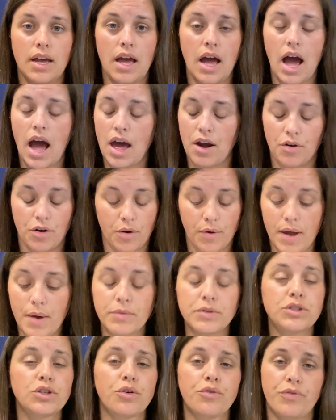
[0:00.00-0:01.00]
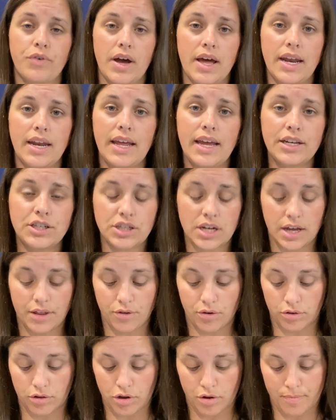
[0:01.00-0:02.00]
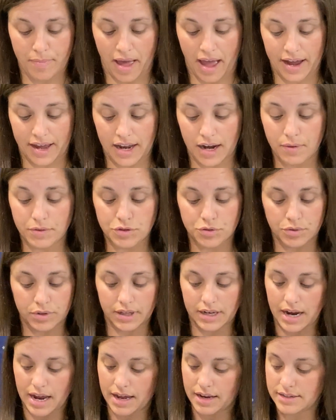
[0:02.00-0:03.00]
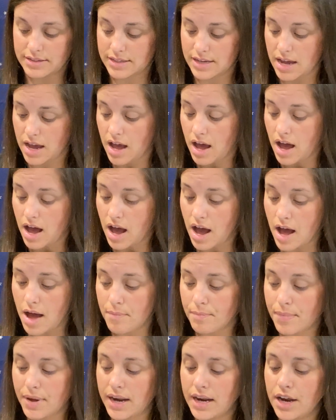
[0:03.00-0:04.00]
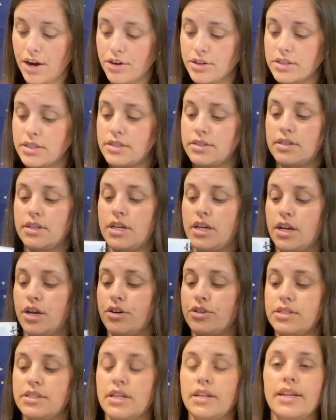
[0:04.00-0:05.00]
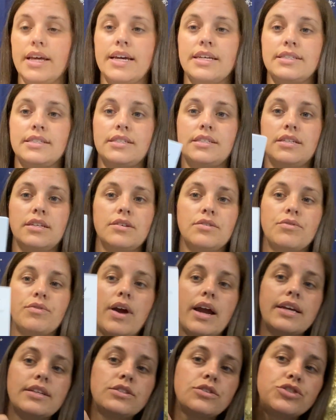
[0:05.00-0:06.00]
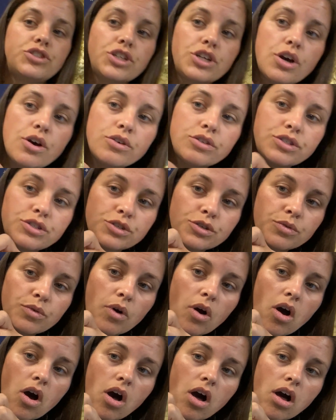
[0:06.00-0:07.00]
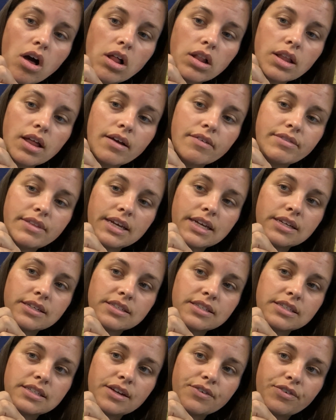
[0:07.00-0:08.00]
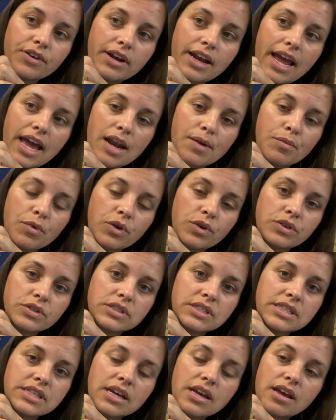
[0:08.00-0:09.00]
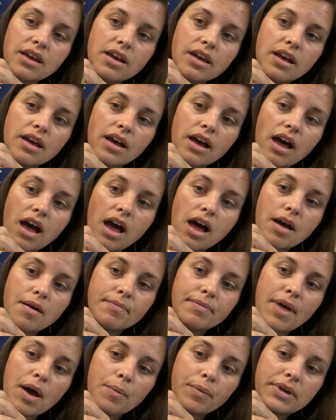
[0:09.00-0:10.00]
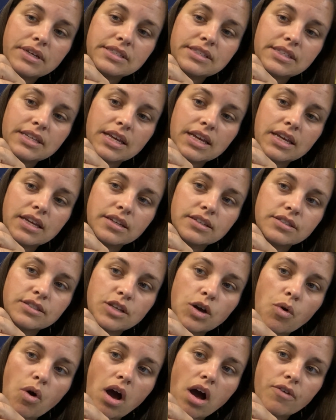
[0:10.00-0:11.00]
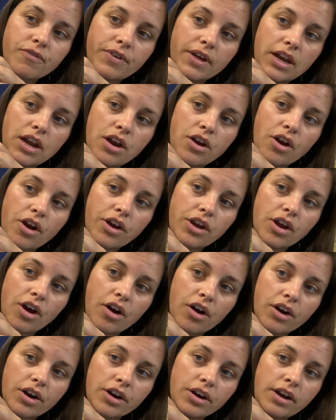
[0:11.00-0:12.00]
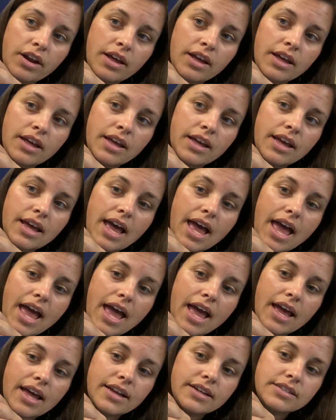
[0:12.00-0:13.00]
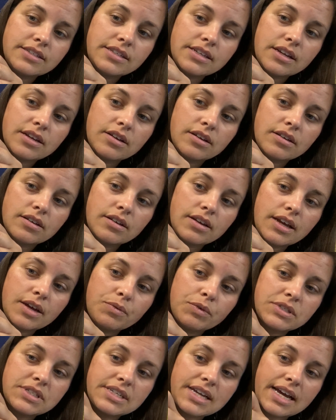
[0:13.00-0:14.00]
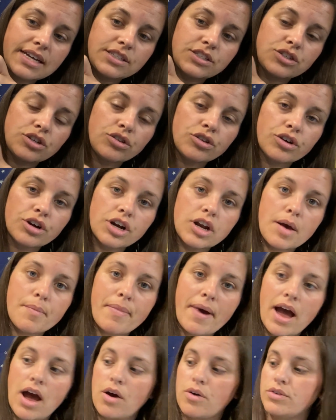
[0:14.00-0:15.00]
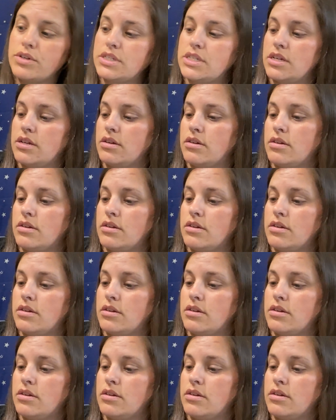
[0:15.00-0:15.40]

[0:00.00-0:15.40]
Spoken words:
I don't know, it was so fun. They each had their own little packet. It was really nice. But here's the list, right? So she goes through all of these different animals that we see so often in our yard. And it was nice to learn about